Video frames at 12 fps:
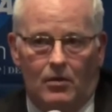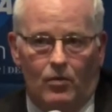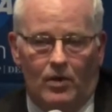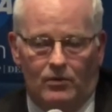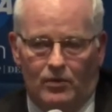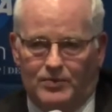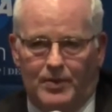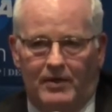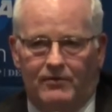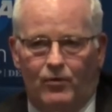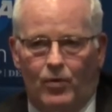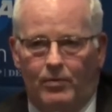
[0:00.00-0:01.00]
1 was by
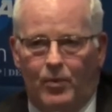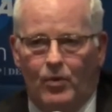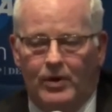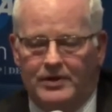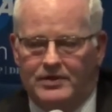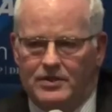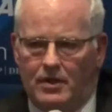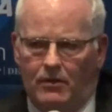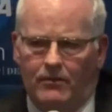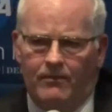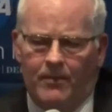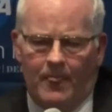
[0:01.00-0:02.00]
4 points.
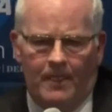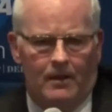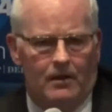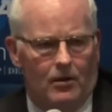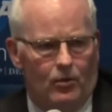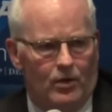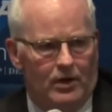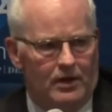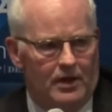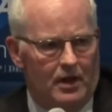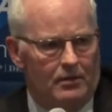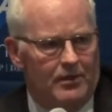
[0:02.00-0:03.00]
So one of
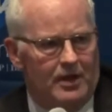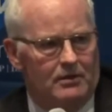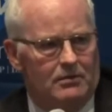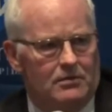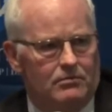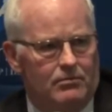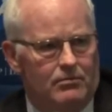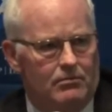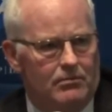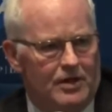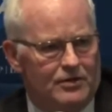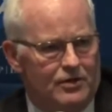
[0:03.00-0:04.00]
the young men
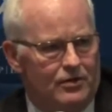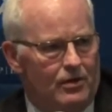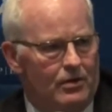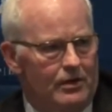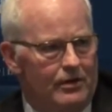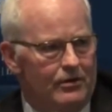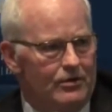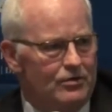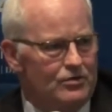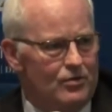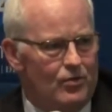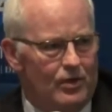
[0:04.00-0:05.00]
mentioned earlier
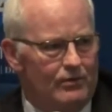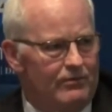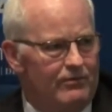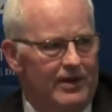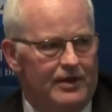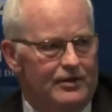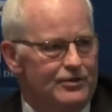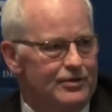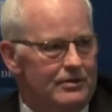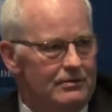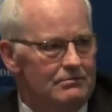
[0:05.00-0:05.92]
used the word finish.